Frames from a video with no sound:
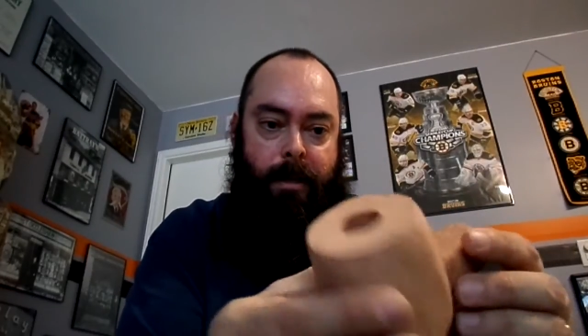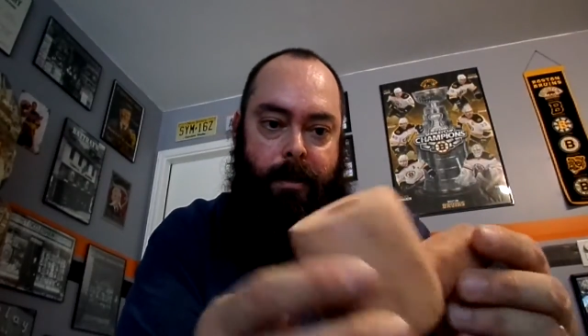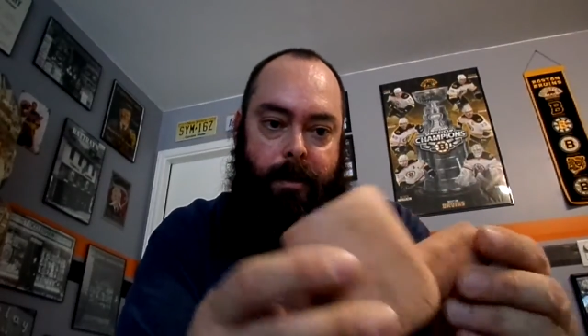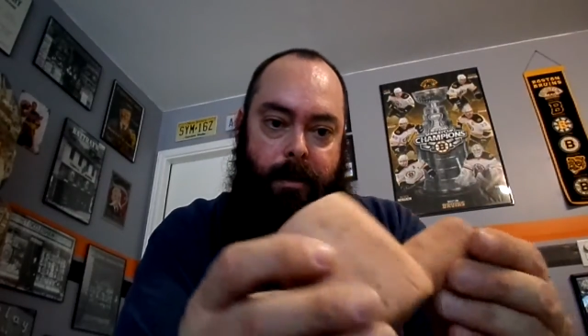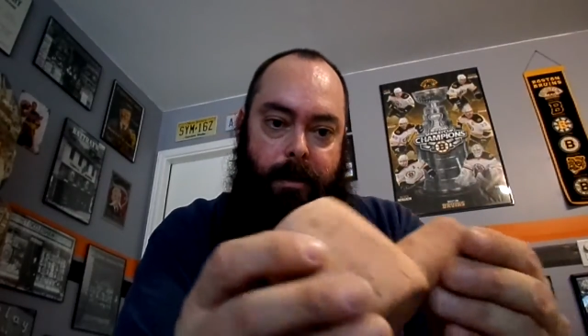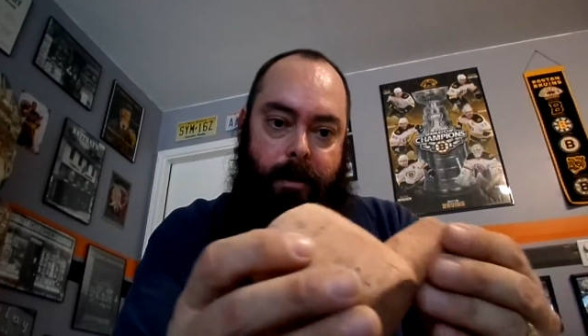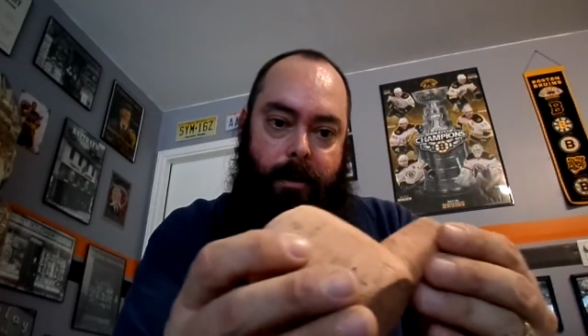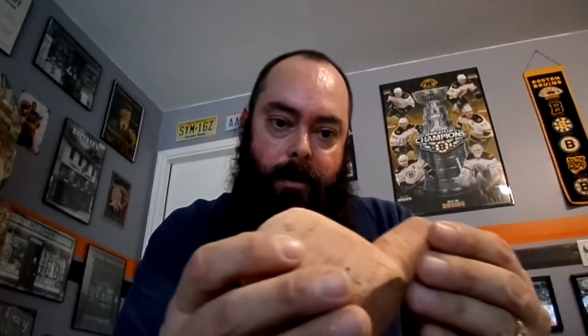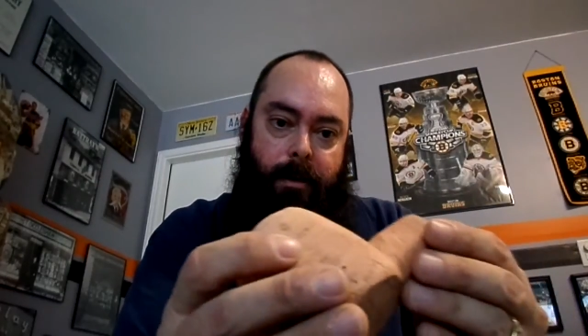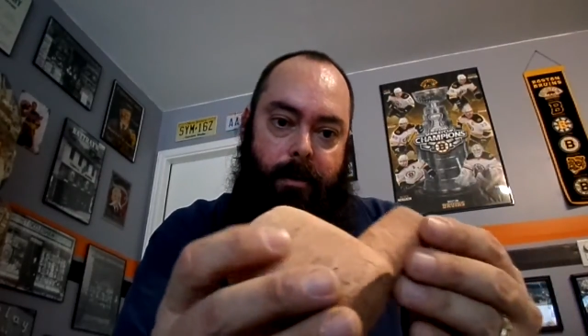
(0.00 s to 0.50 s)

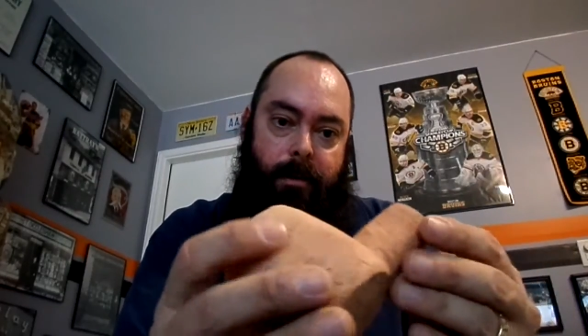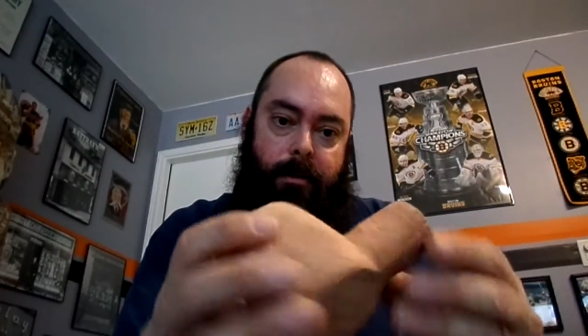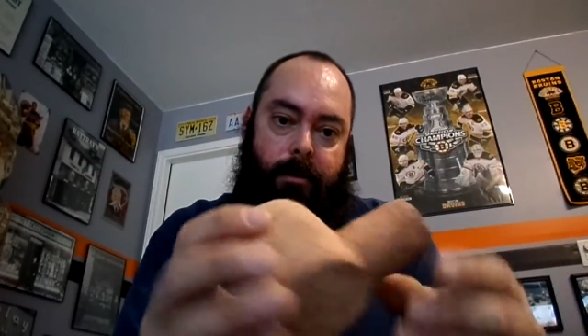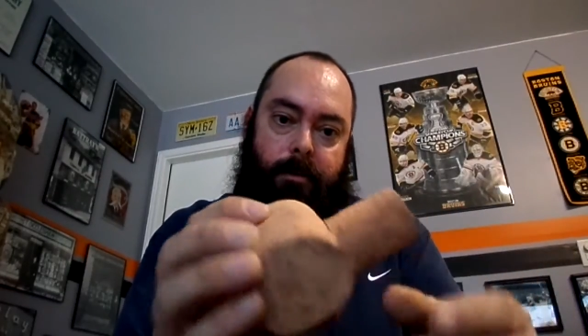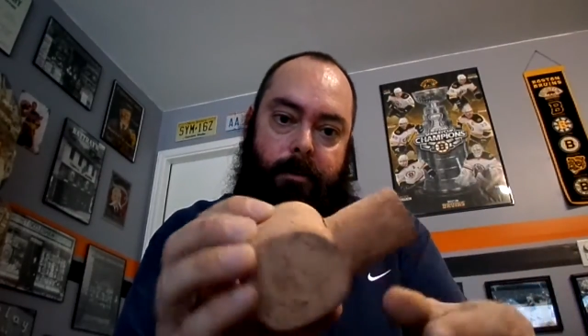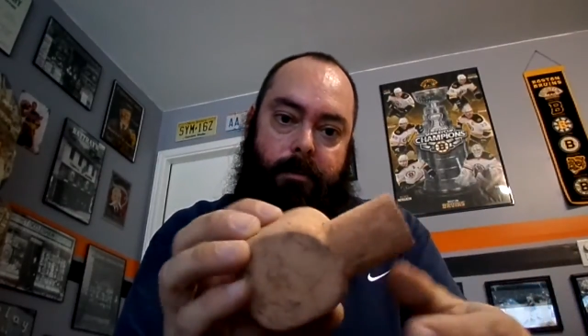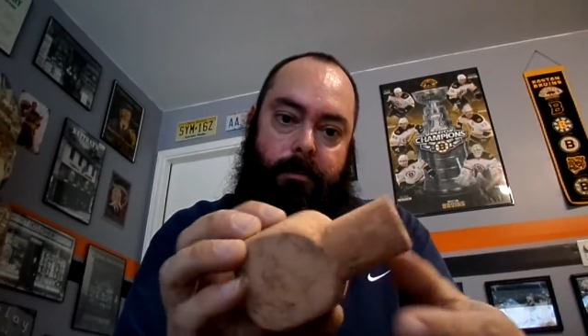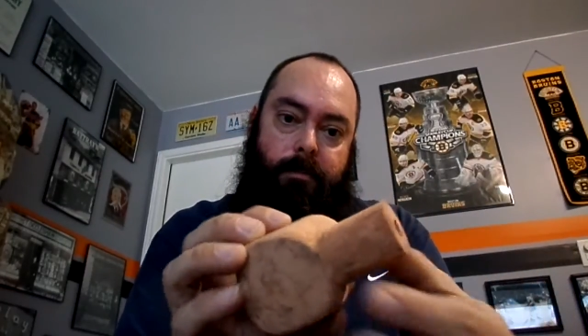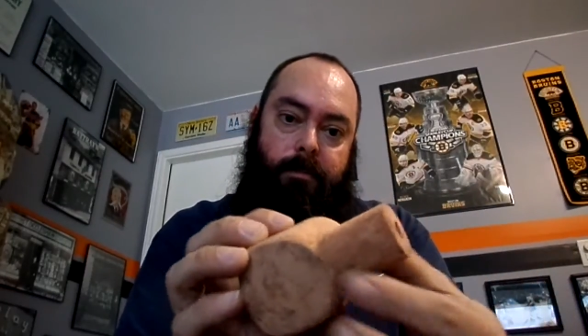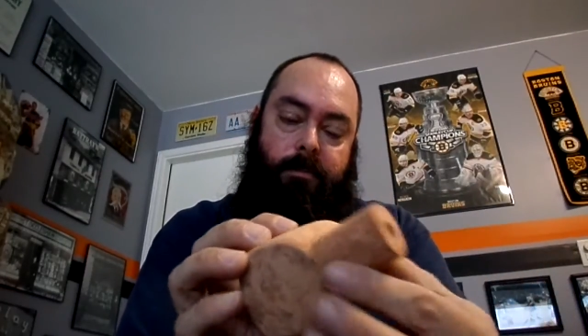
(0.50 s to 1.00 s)
Uh,
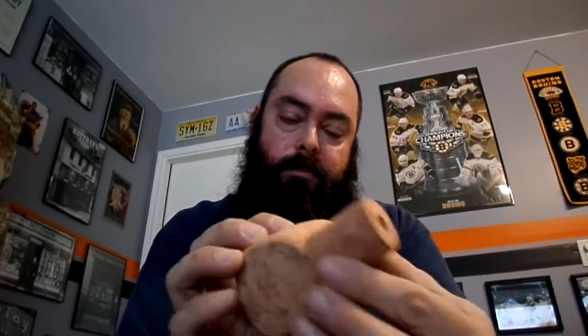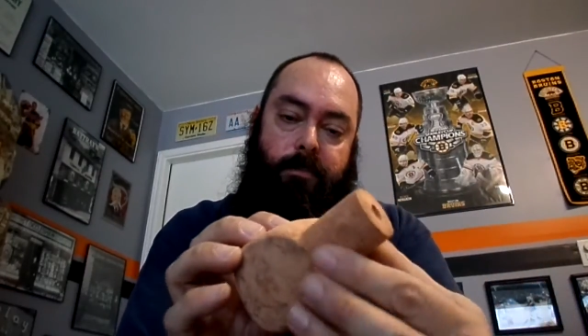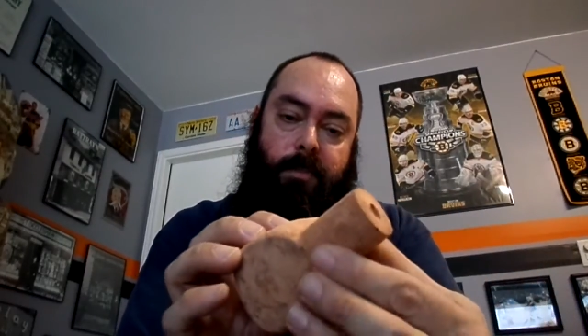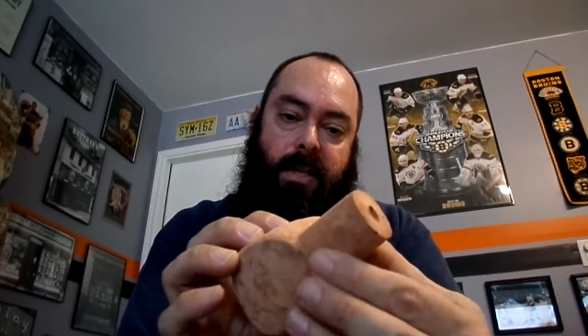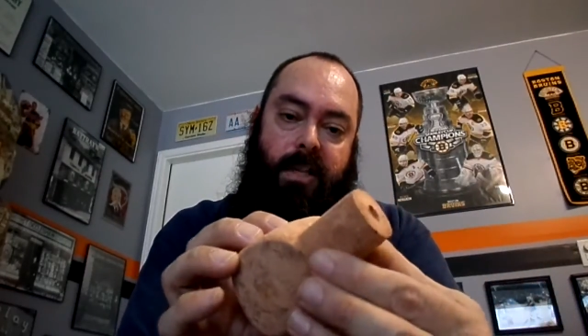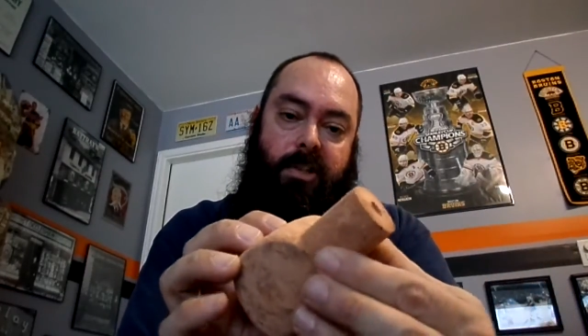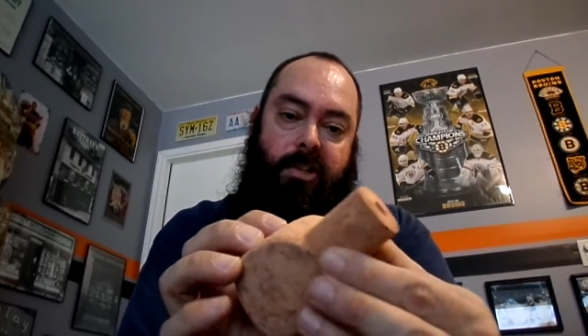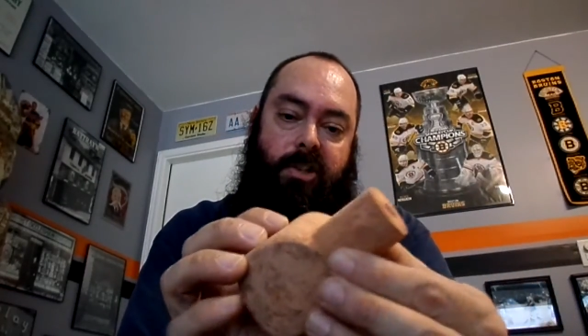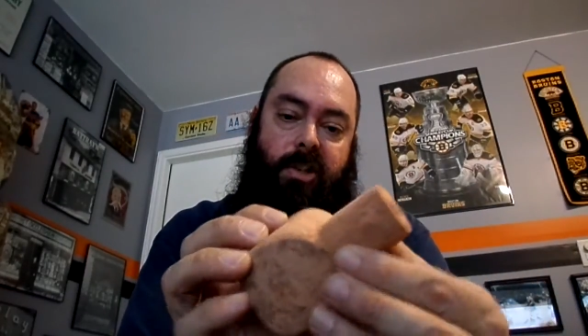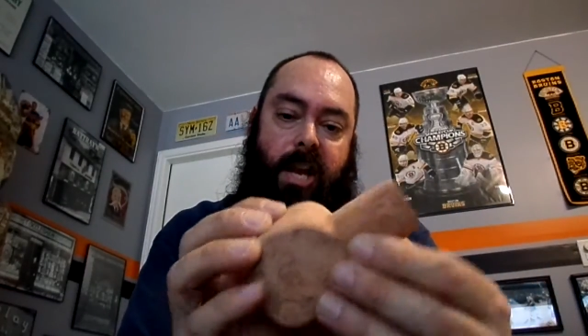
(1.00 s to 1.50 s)

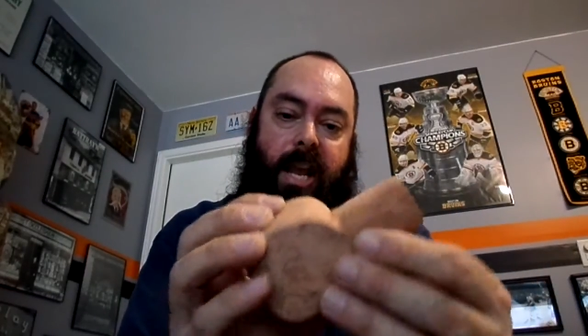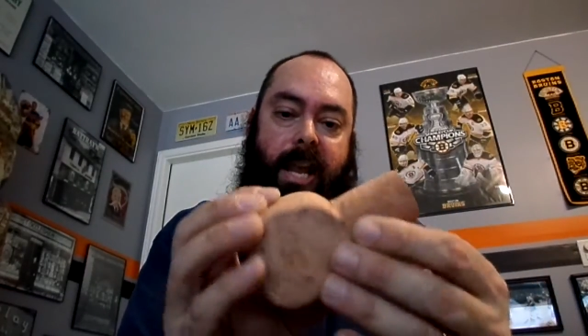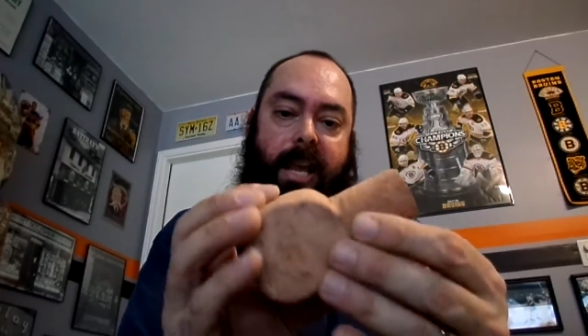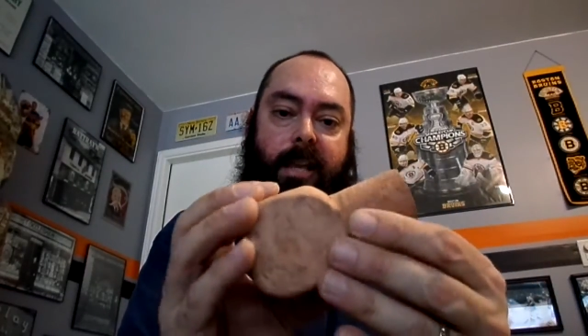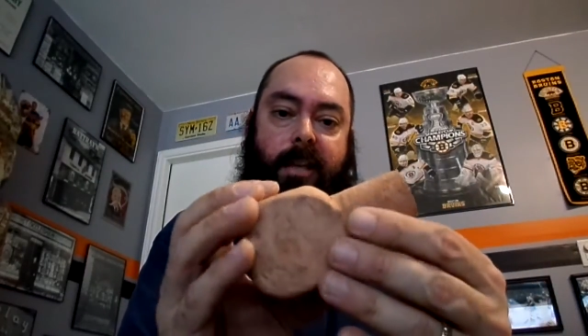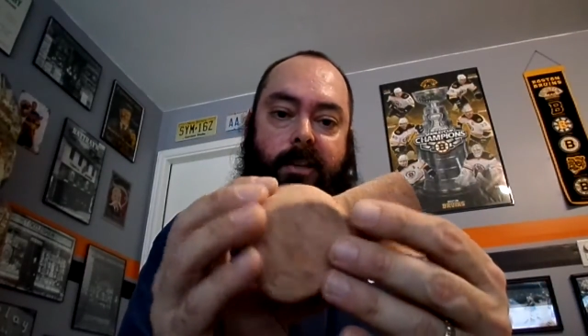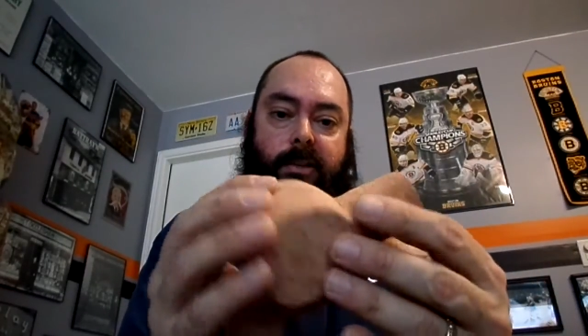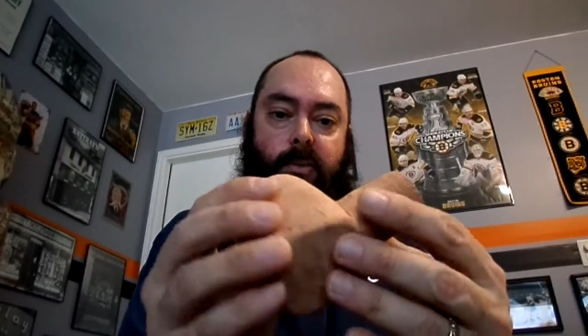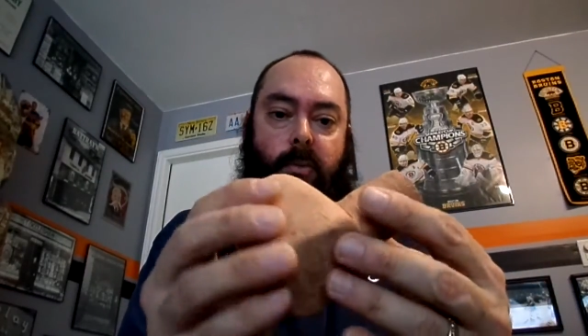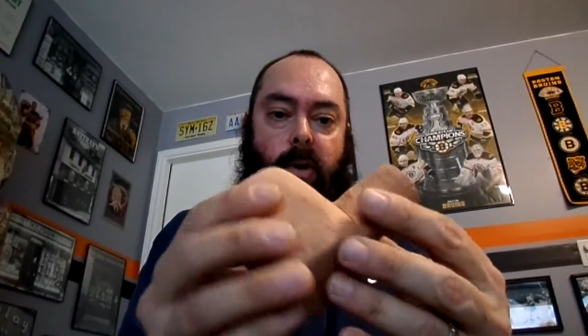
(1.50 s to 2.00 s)
big
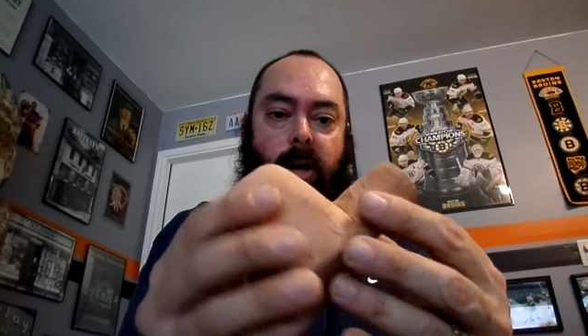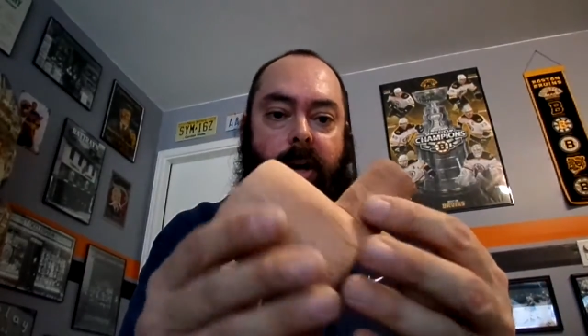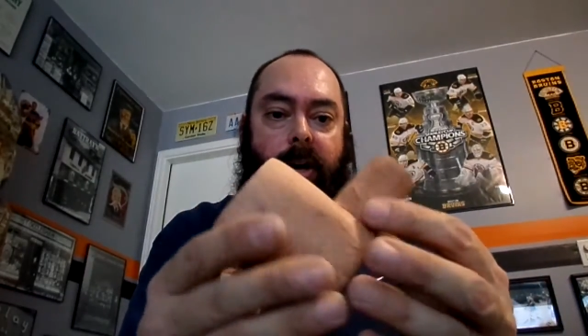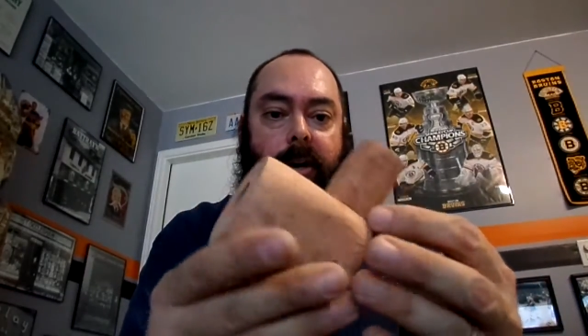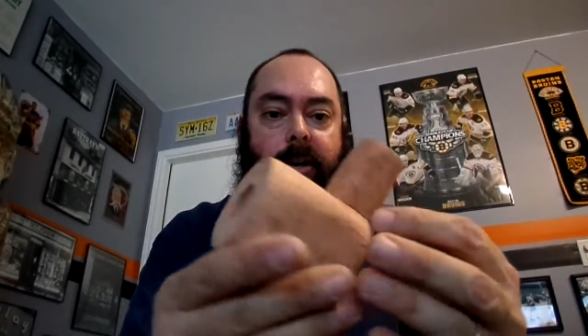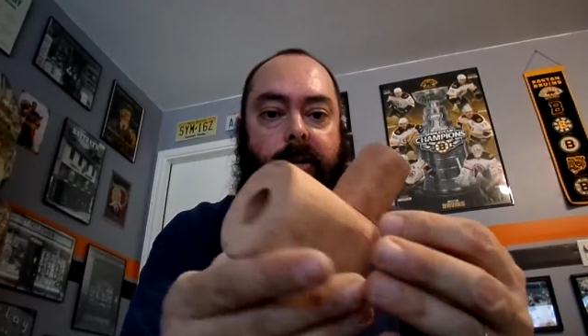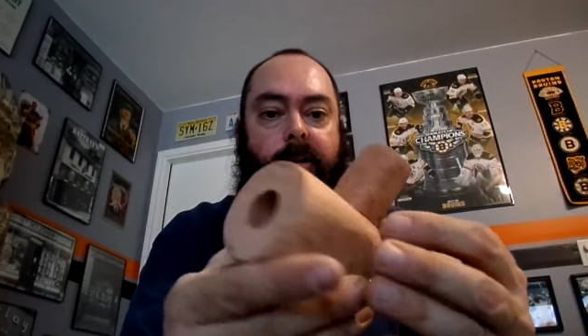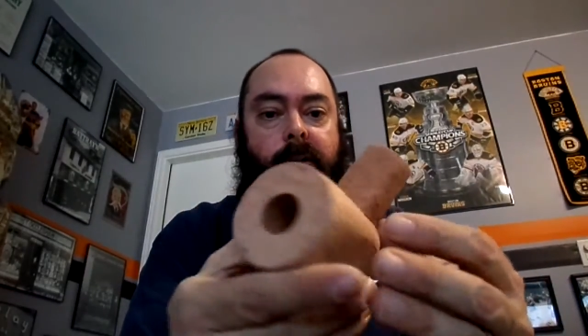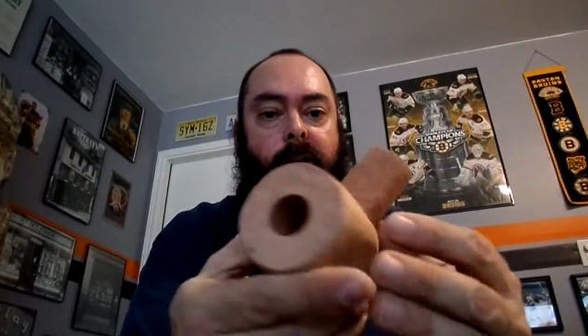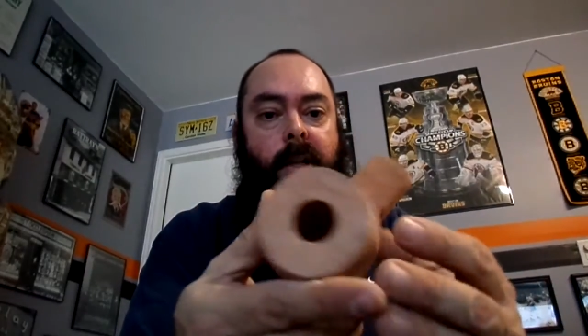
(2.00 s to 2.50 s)
shank as
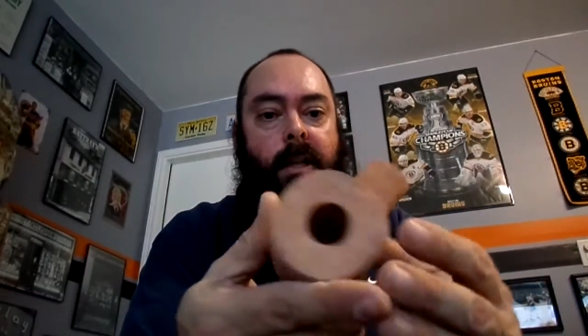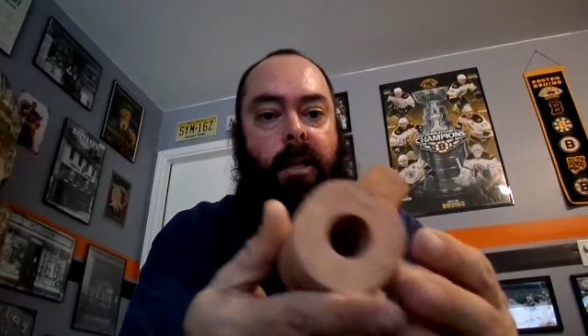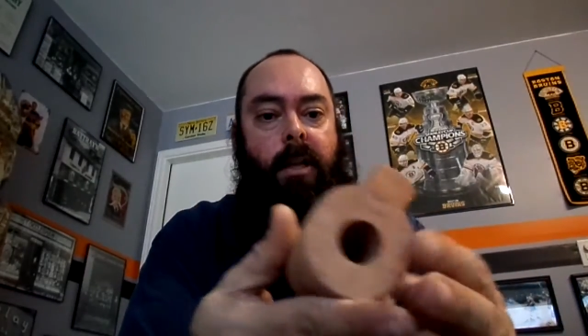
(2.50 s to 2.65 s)
well.